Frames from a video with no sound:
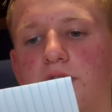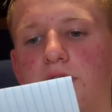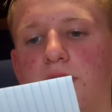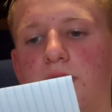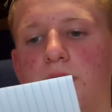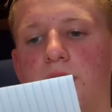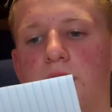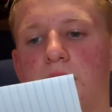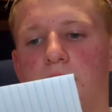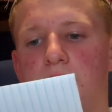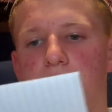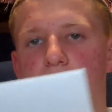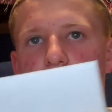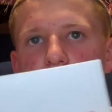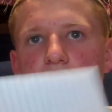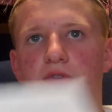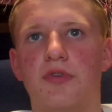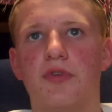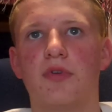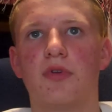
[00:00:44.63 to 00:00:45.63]

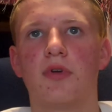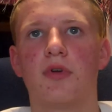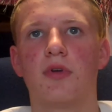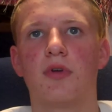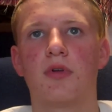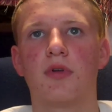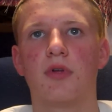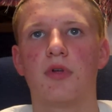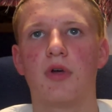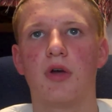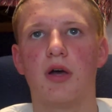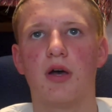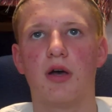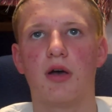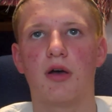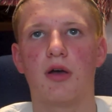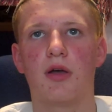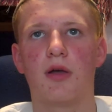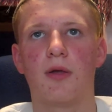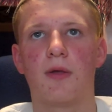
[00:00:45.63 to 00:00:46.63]
Doonald's.
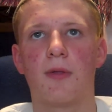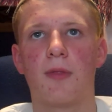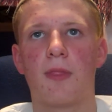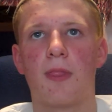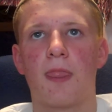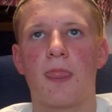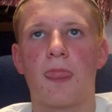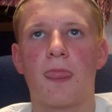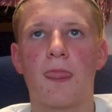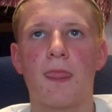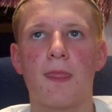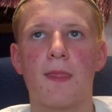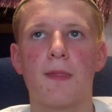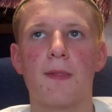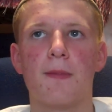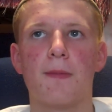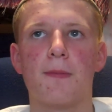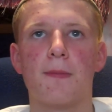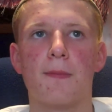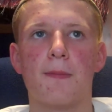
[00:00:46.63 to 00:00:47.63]
I
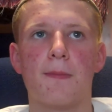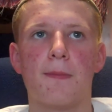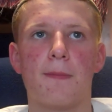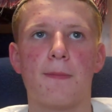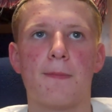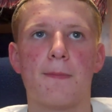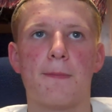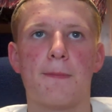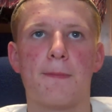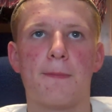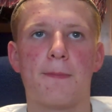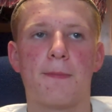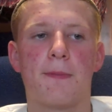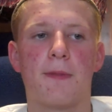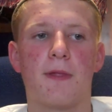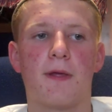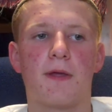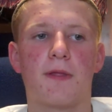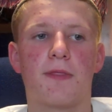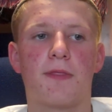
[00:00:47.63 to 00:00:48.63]

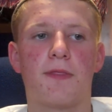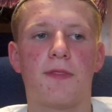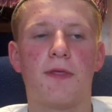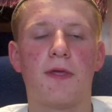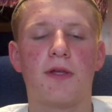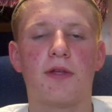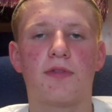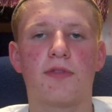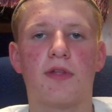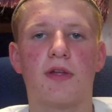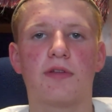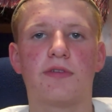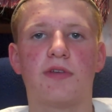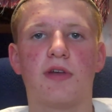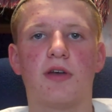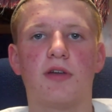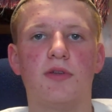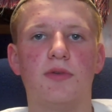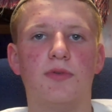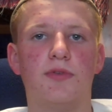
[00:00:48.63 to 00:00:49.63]
think
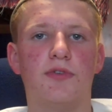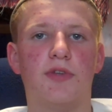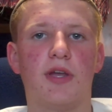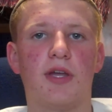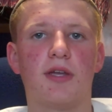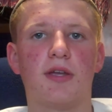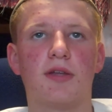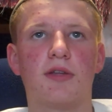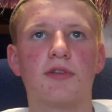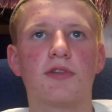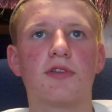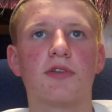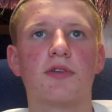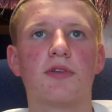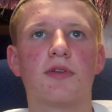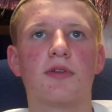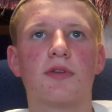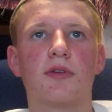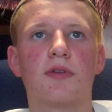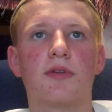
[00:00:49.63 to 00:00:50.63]
that's how you say it.
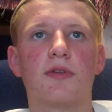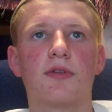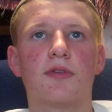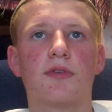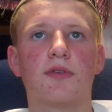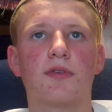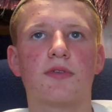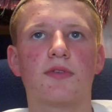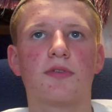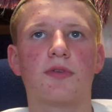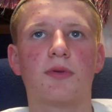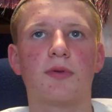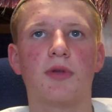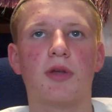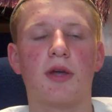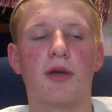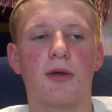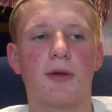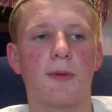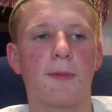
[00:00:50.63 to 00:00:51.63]
So
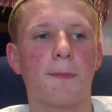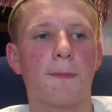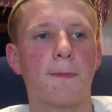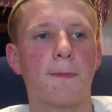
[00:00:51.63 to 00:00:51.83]
yeah.